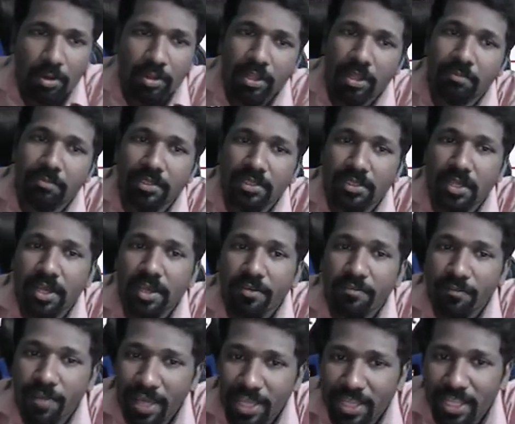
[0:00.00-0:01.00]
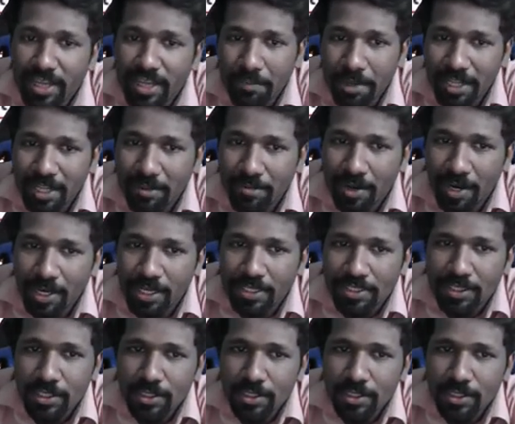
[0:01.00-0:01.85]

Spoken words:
them is Vedic mathematics.